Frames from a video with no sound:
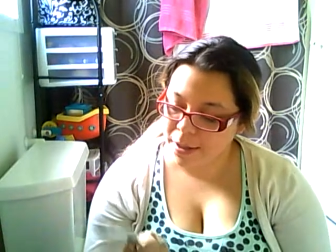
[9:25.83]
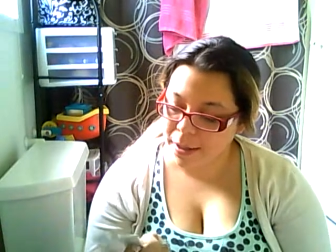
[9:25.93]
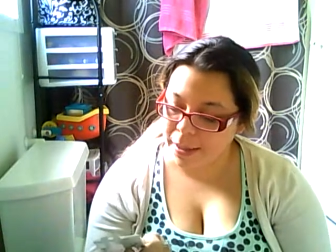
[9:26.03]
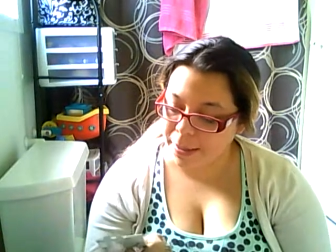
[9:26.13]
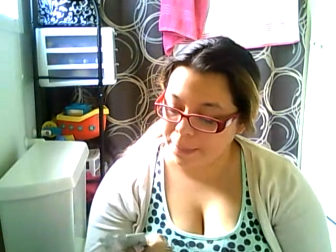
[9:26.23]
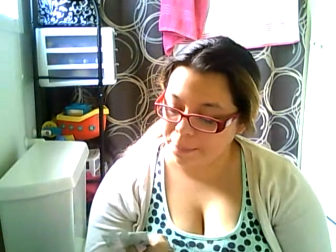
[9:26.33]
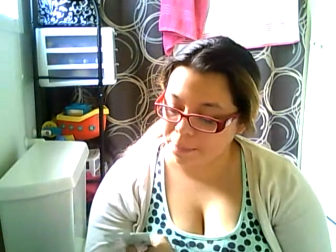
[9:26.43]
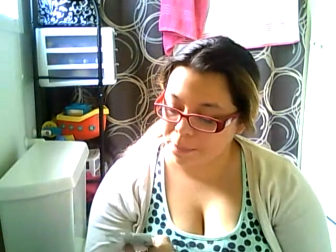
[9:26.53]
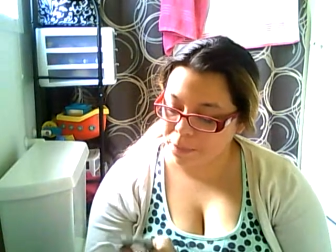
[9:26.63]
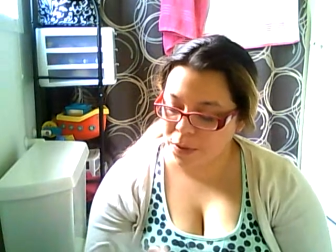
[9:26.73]

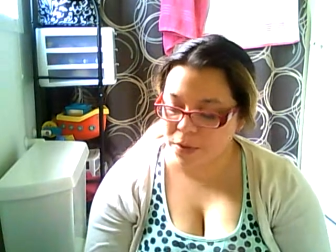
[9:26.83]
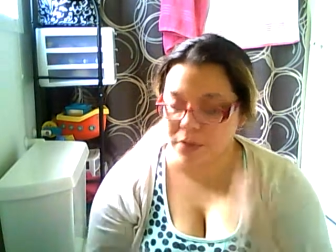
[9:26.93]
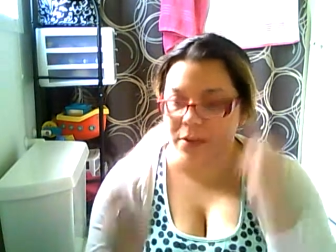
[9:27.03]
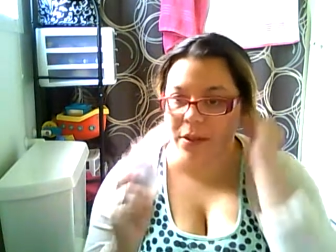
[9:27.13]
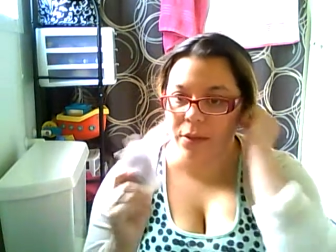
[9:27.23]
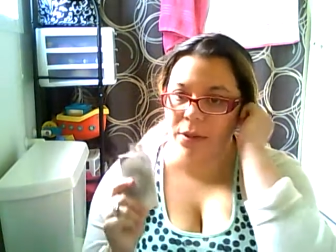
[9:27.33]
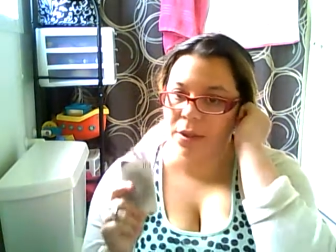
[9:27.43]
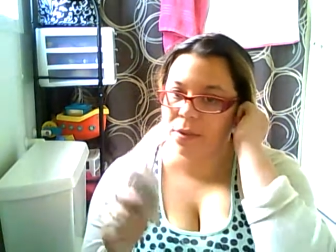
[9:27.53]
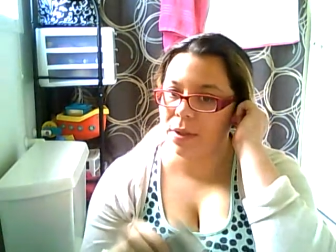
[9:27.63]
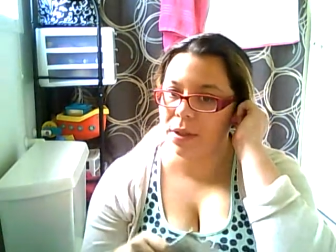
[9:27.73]
Gonna stick with
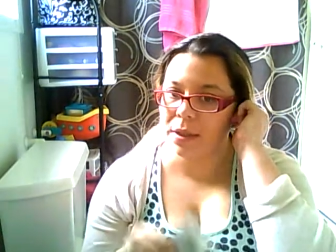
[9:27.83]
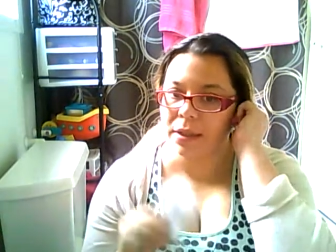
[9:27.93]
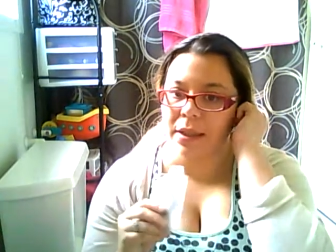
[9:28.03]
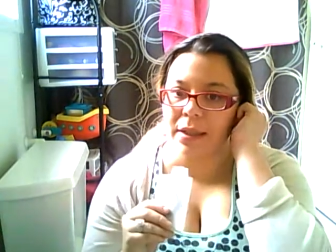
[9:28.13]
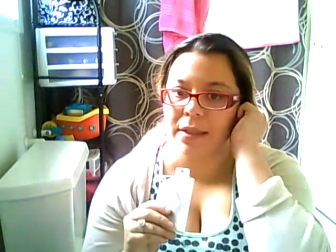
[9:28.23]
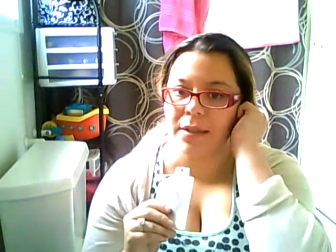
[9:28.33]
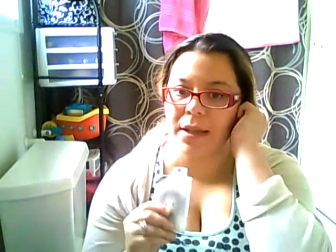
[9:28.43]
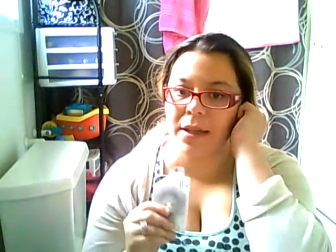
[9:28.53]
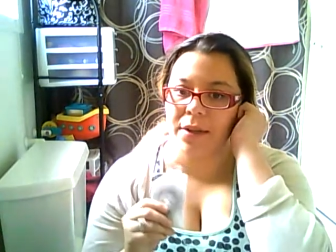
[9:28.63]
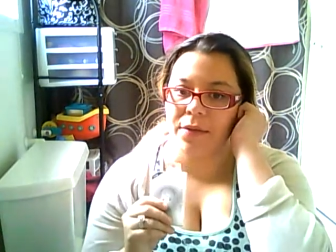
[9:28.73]
this one, and like I
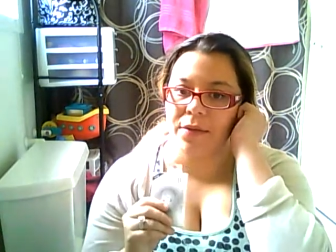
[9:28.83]
said,